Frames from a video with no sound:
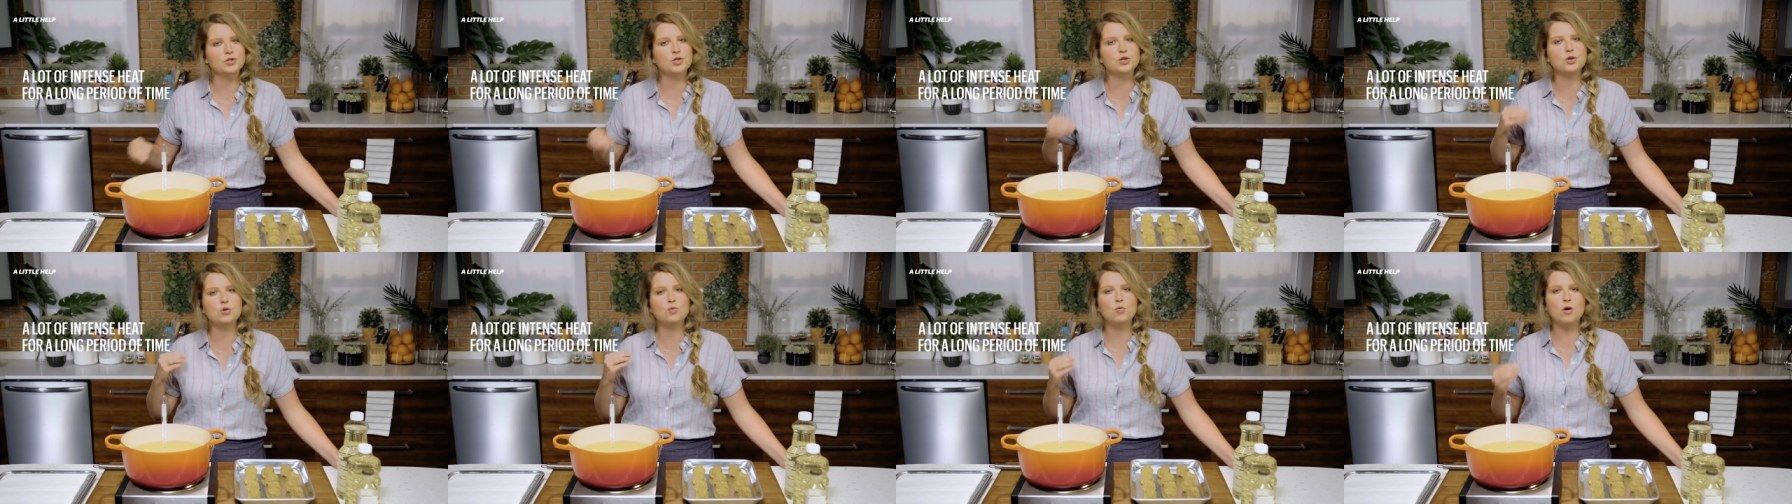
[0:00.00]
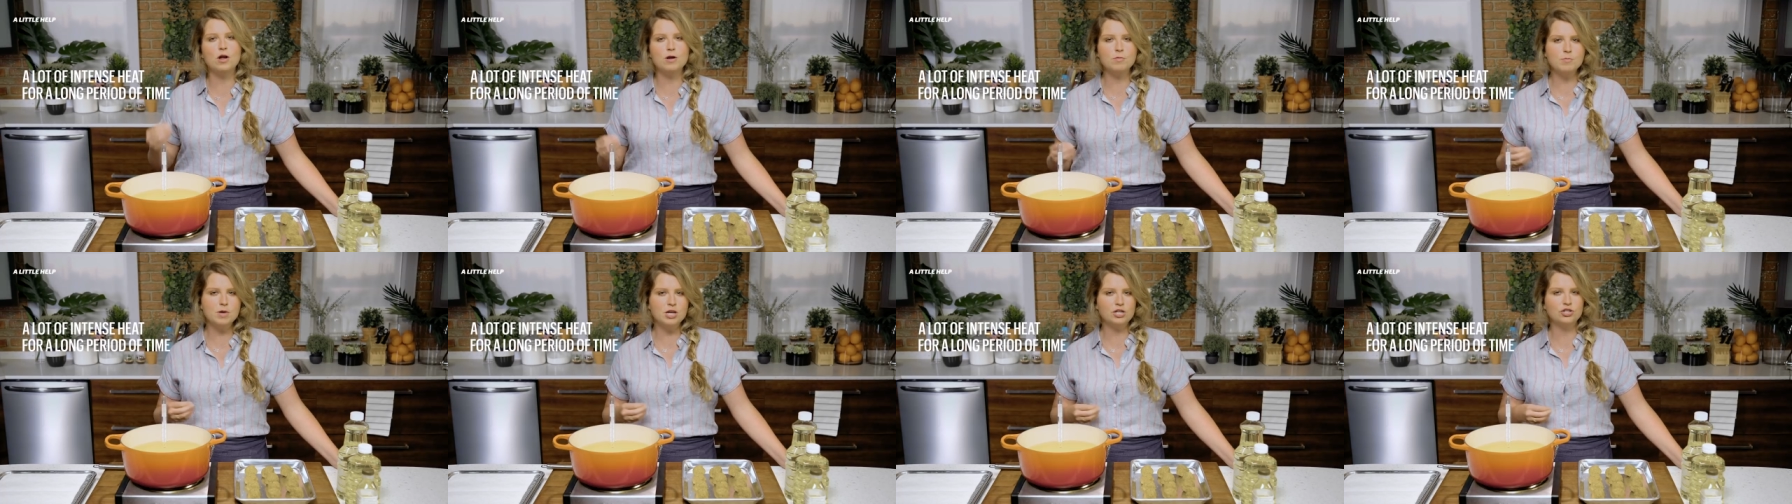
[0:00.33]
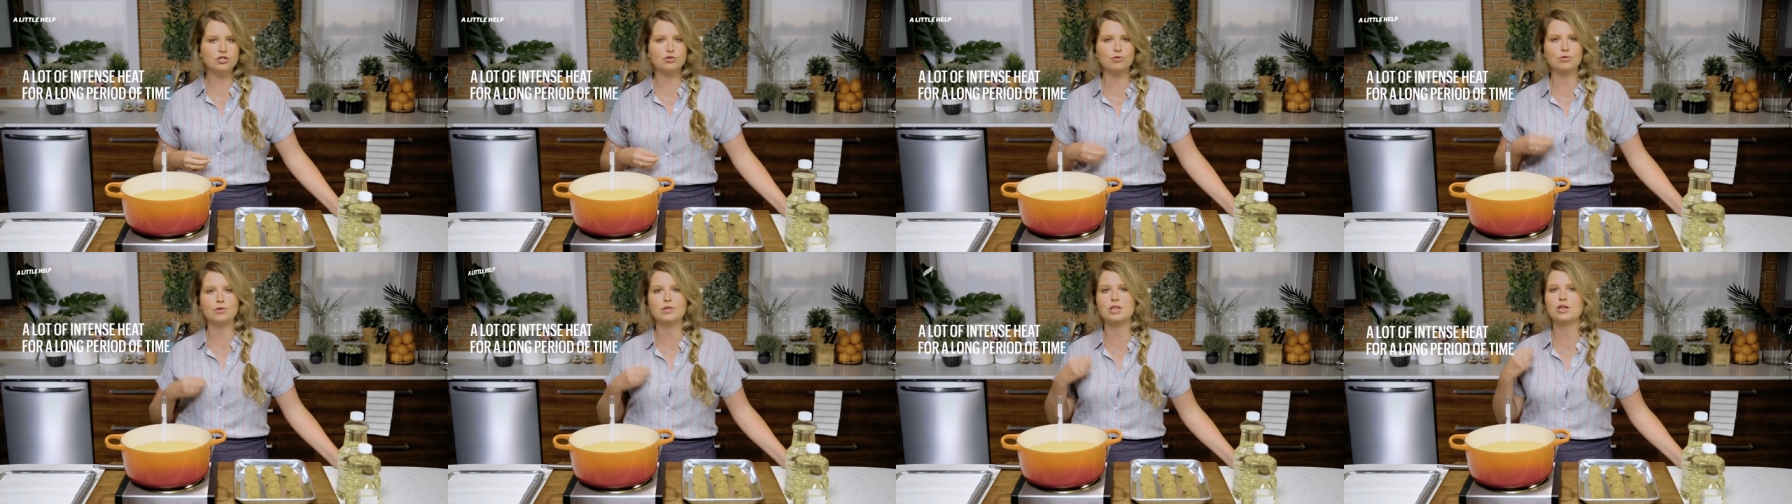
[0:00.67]
so you want to make
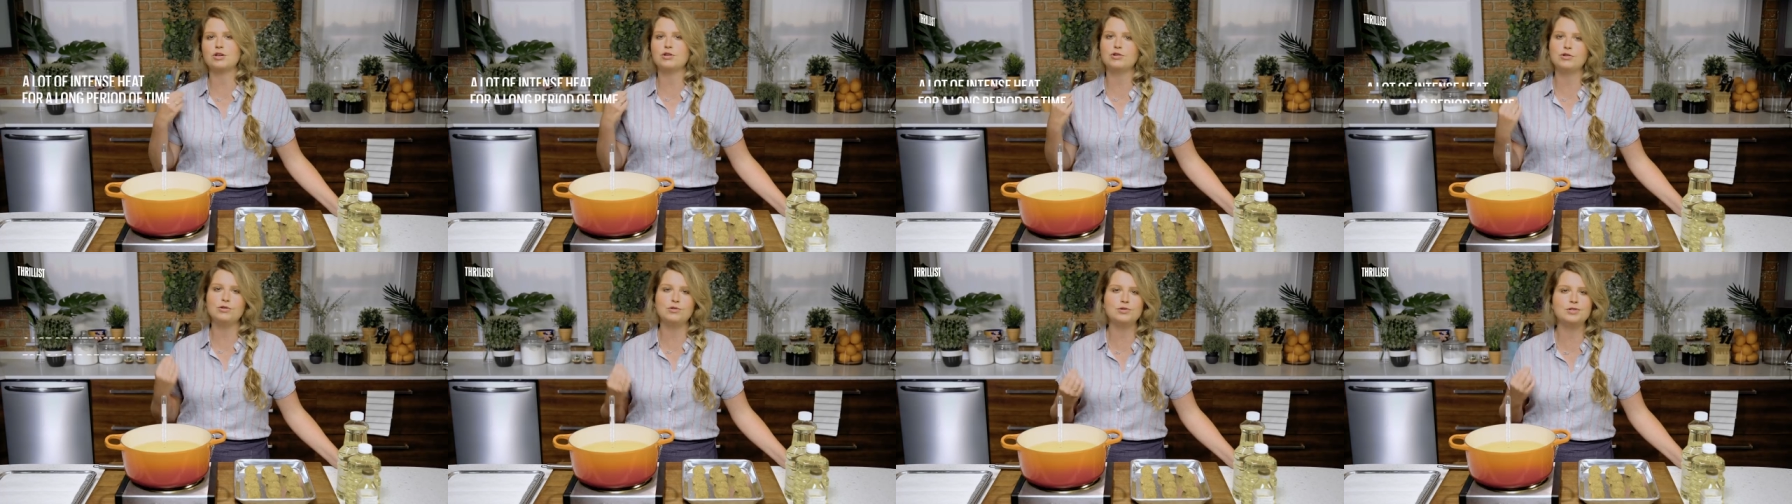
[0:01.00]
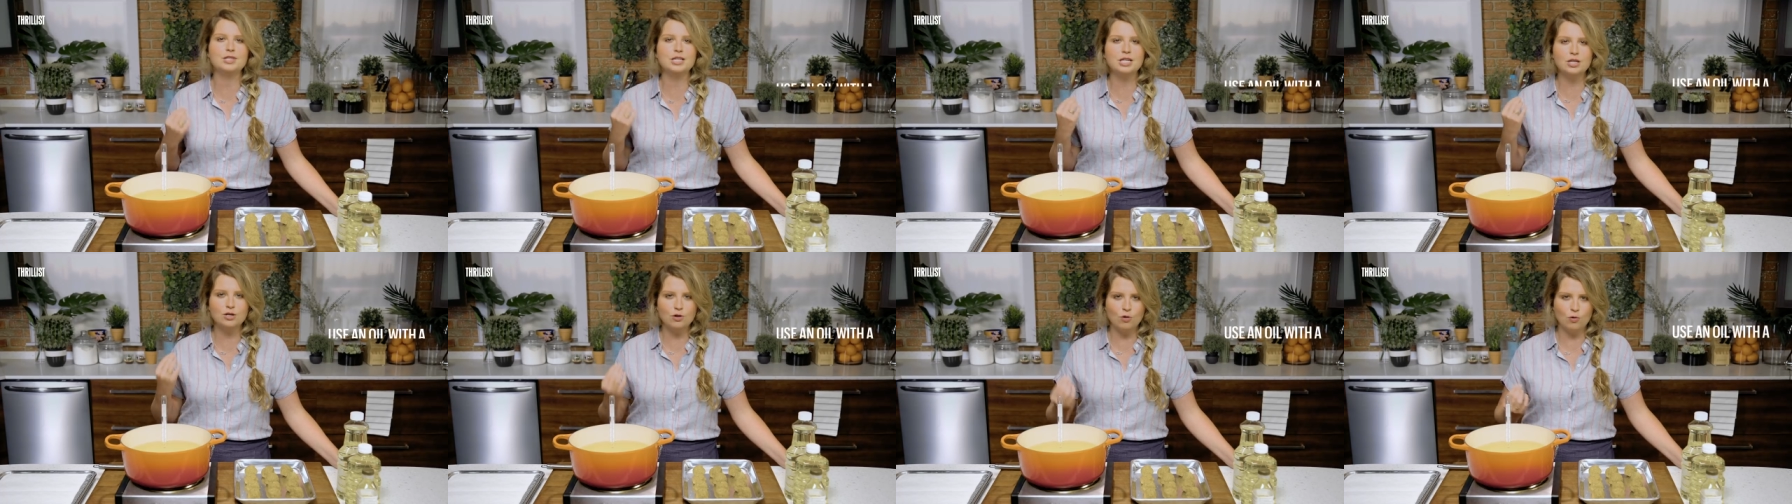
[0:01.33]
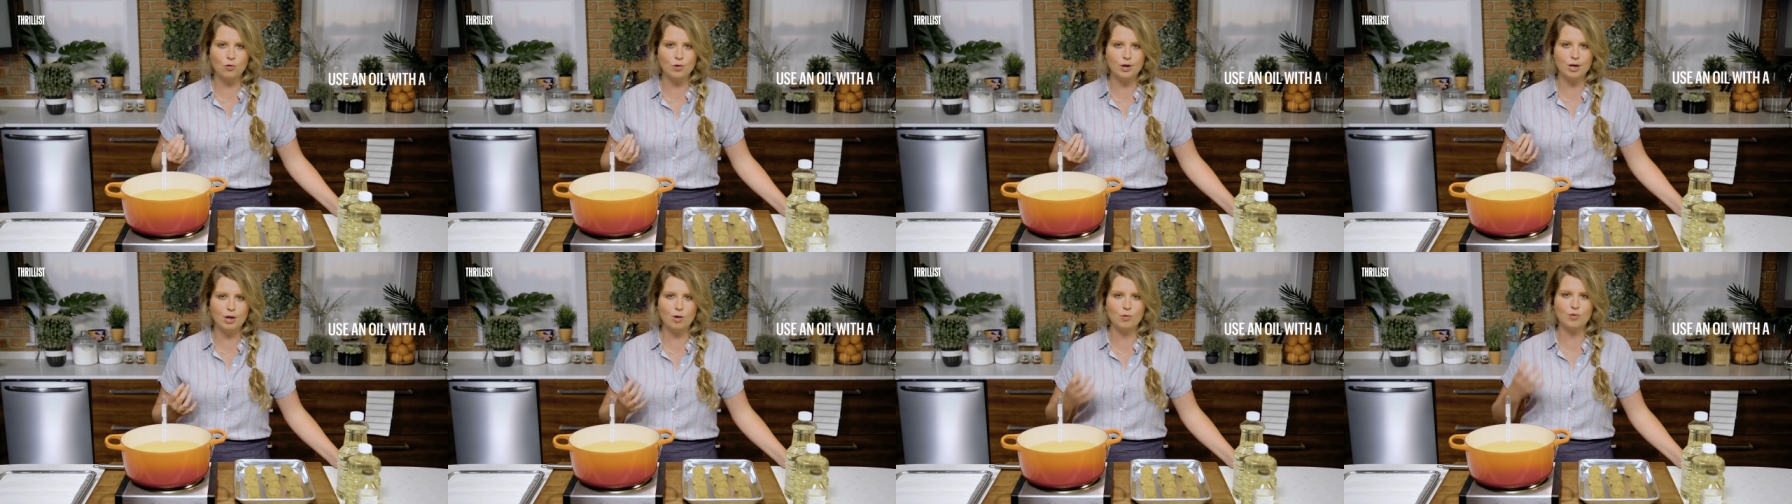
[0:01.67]
sure that you're using an
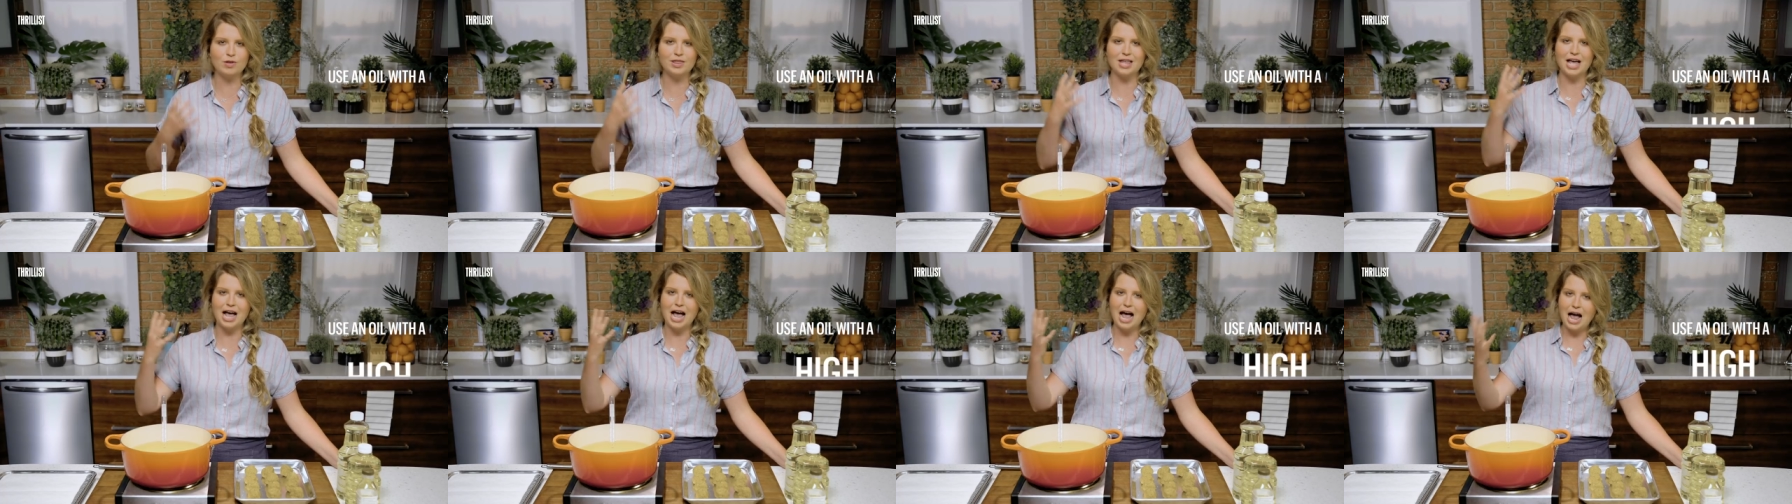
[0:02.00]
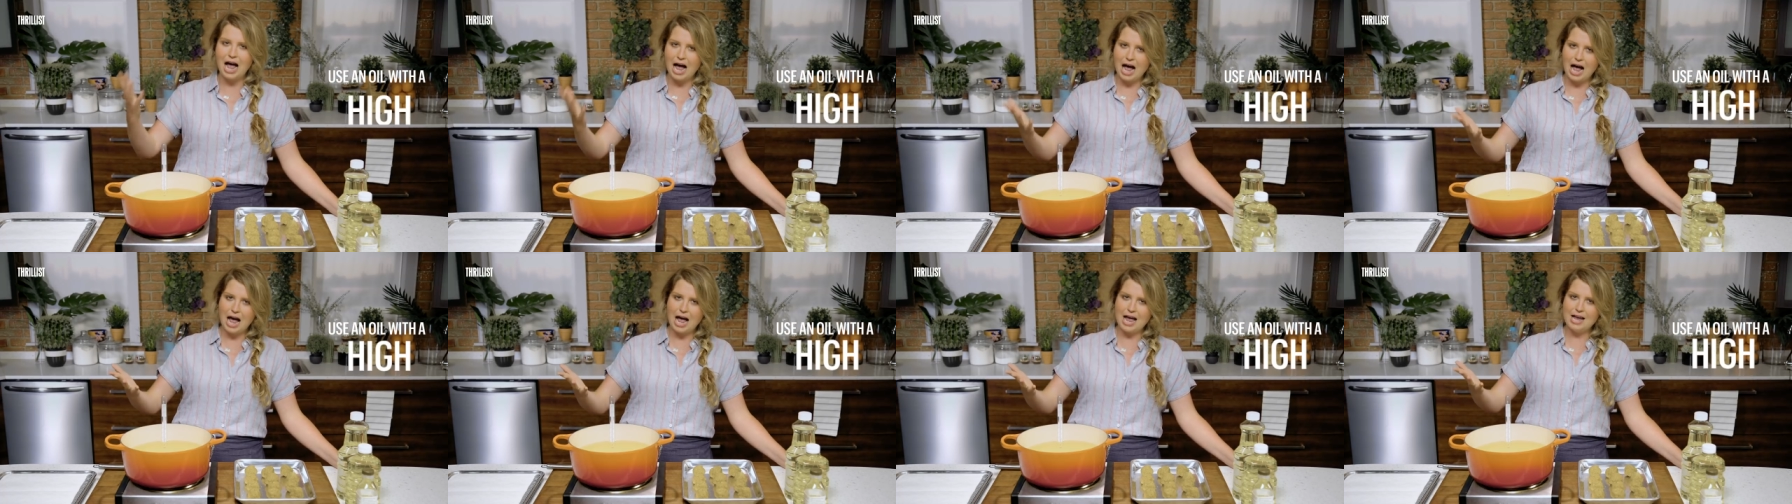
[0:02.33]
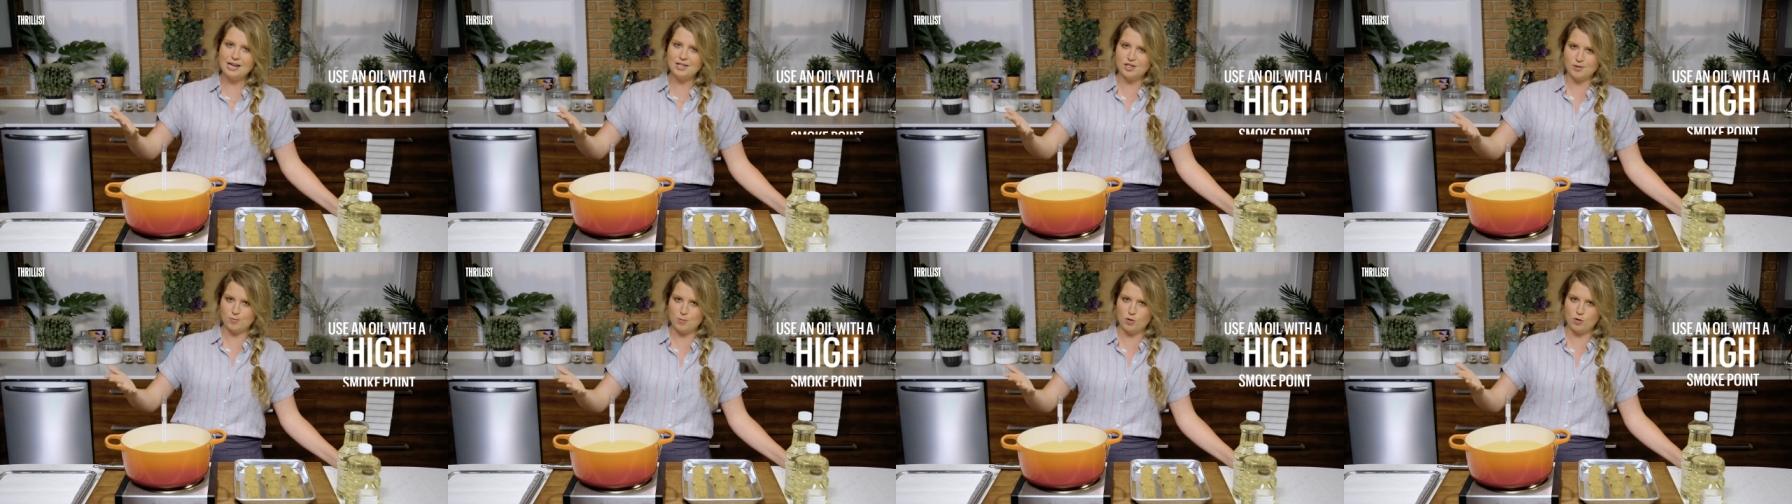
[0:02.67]
oil with a
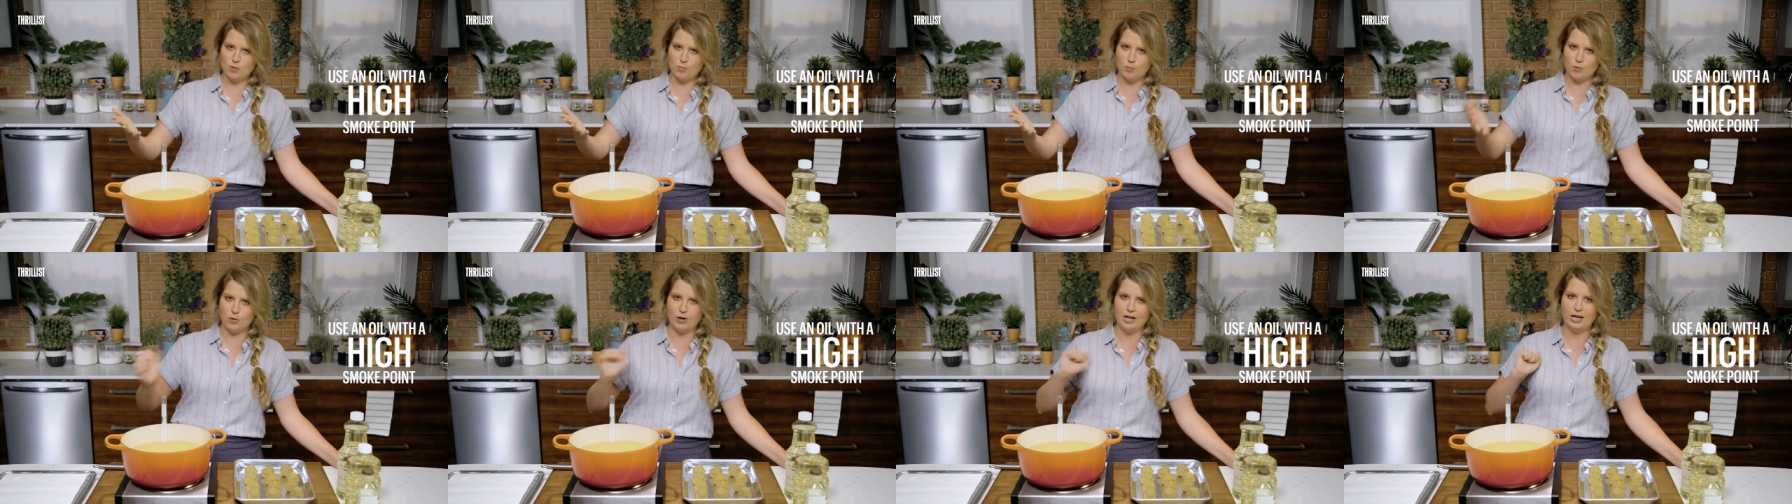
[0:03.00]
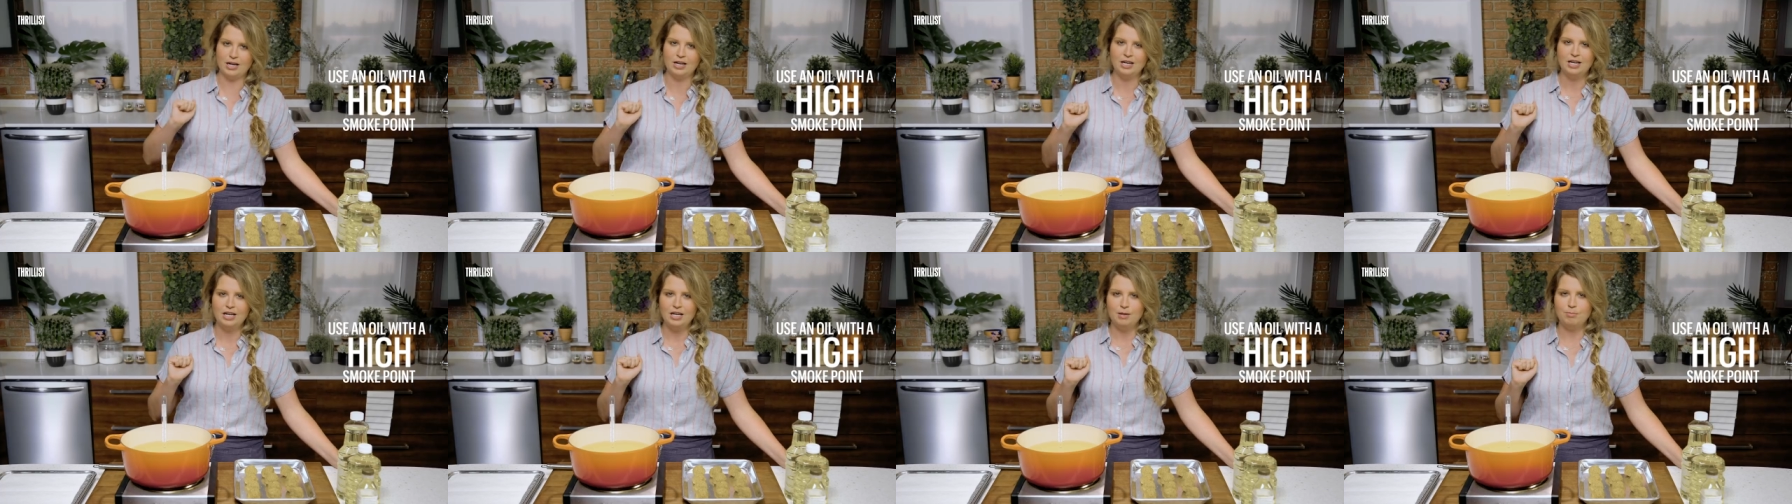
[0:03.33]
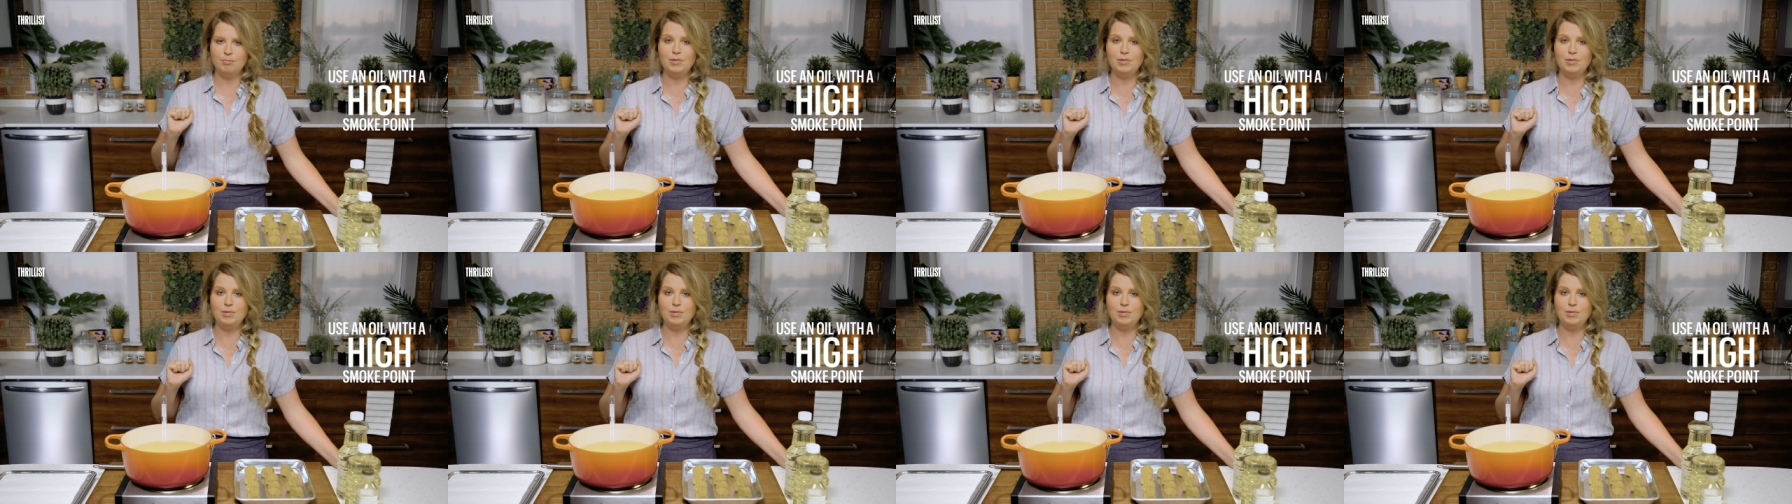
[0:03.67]
high smoke point,